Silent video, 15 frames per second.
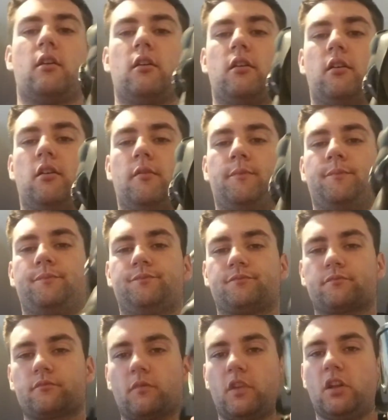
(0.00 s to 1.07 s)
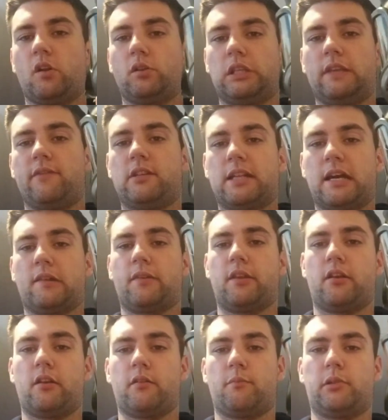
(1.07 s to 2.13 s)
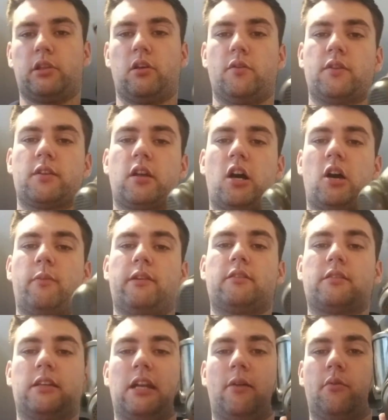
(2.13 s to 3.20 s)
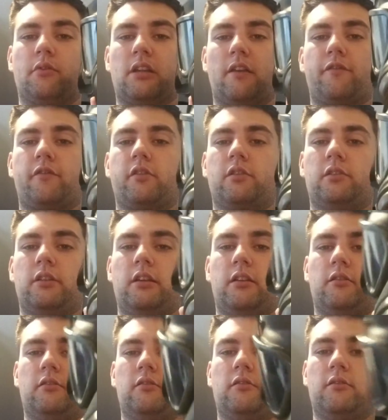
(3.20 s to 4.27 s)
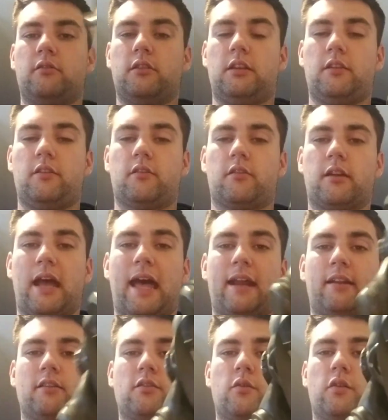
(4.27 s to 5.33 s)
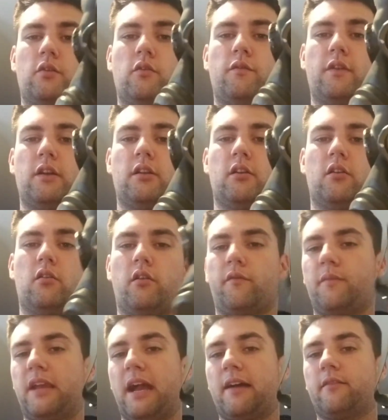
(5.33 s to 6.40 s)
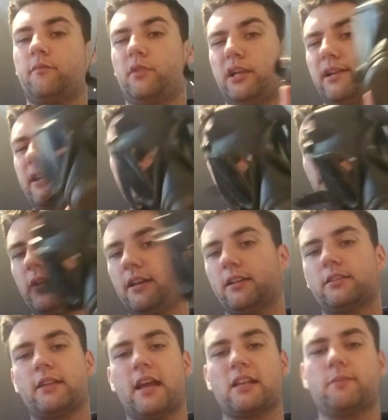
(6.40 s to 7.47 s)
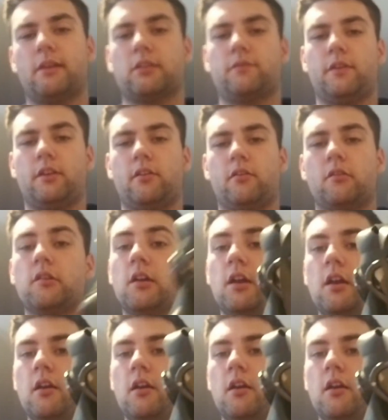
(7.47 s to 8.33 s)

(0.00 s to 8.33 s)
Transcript: Leave it down there below in the comments, and I will definitely either add it to a new video of my next gas mask video,